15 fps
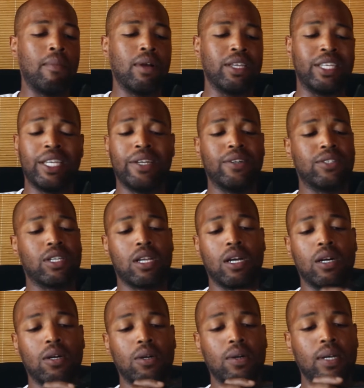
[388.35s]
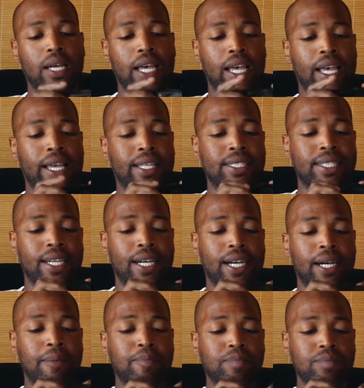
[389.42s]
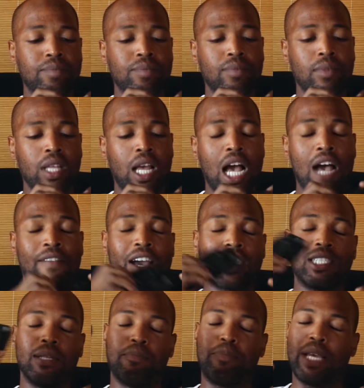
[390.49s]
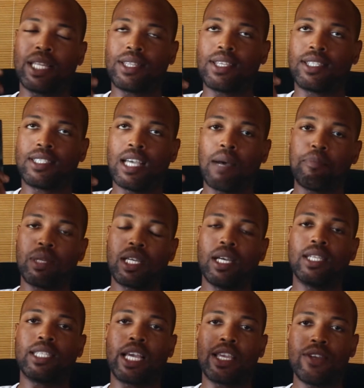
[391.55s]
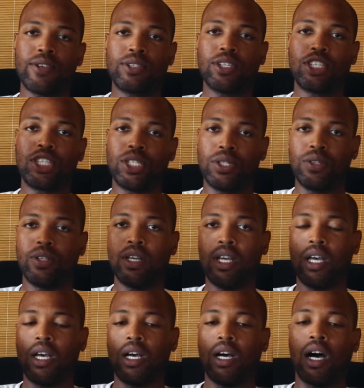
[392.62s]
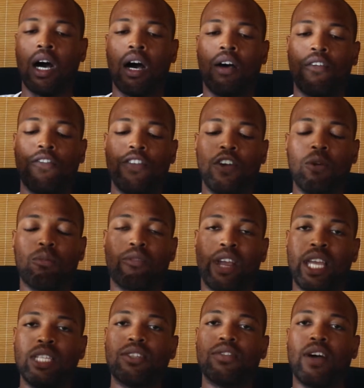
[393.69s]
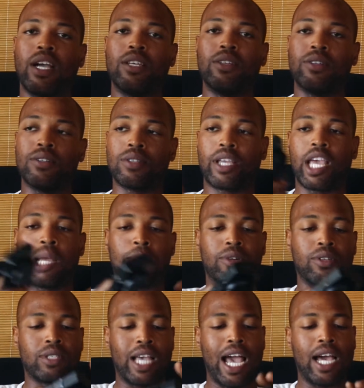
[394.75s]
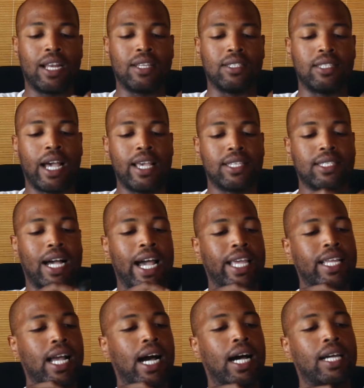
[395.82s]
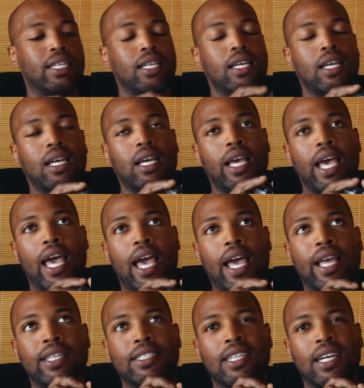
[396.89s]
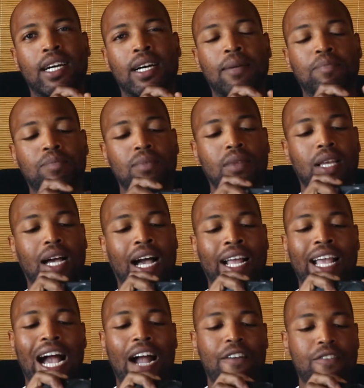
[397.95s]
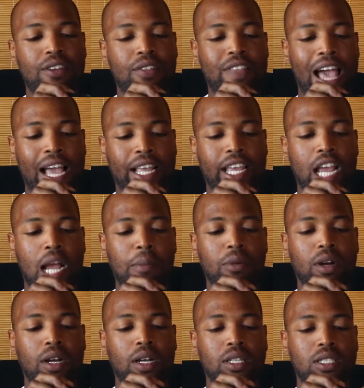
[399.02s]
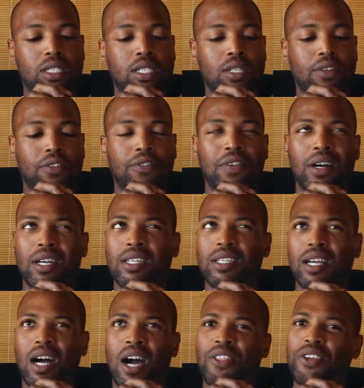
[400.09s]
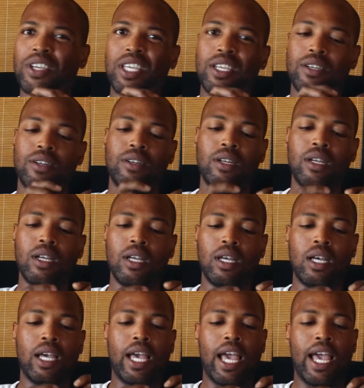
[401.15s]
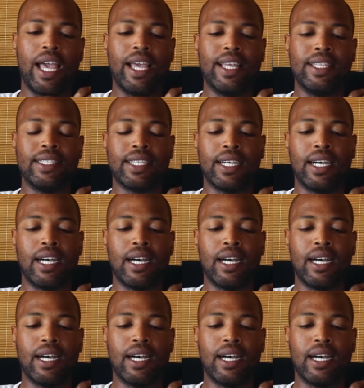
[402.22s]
years ago, and I've actually picked this up because I used to shoot film rangefinder cameras. I had a Zeiss Icon, and I got rid of that camera to fund other gear, and